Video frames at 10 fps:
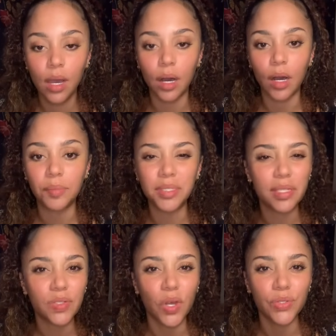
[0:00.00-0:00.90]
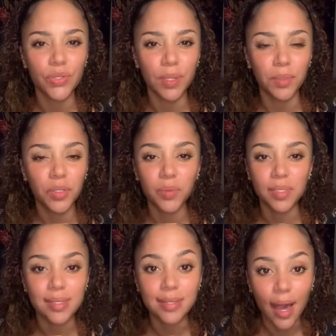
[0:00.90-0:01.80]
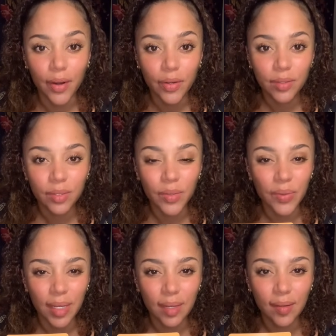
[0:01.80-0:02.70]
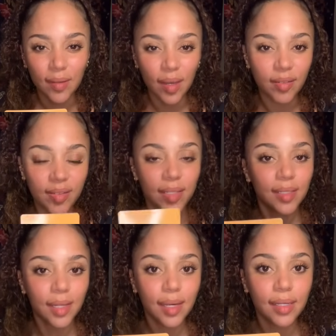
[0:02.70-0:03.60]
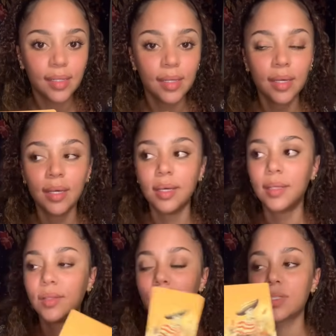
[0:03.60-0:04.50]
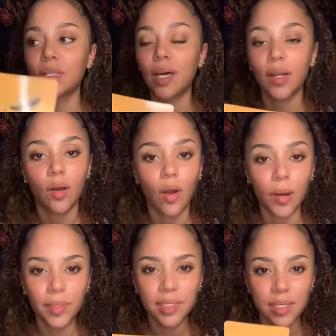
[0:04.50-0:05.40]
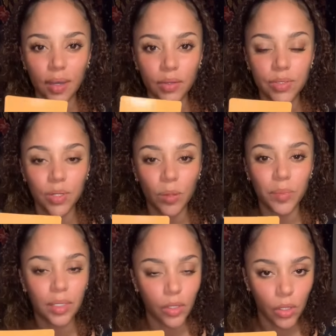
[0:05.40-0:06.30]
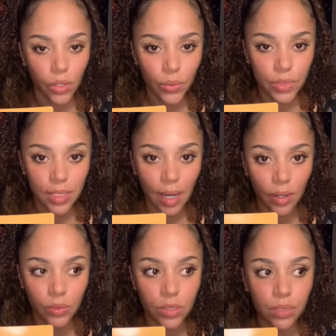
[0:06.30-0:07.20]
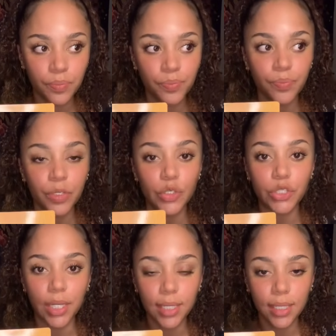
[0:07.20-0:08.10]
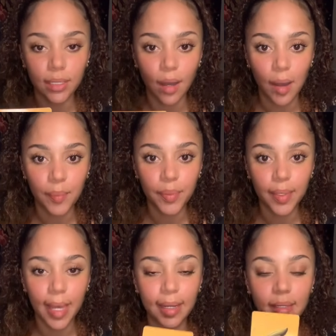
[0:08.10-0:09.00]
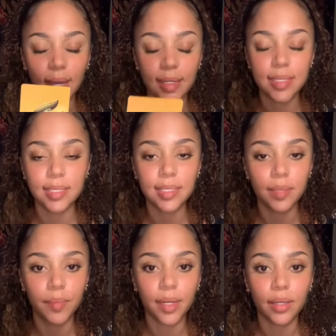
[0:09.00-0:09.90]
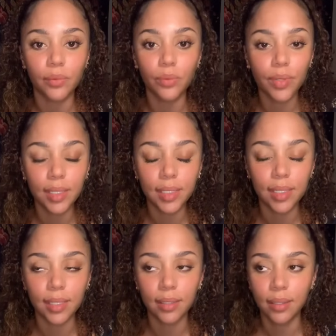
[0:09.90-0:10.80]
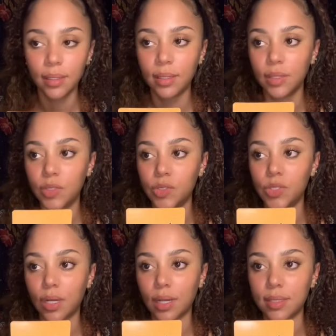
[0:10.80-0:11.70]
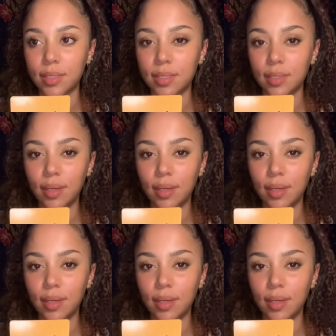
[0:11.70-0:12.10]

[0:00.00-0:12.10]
Um, this has also something to do with Saturn, okay? I feel like there's a lot of karmic cycles that are being closed out, shaken up, and I see somebody really just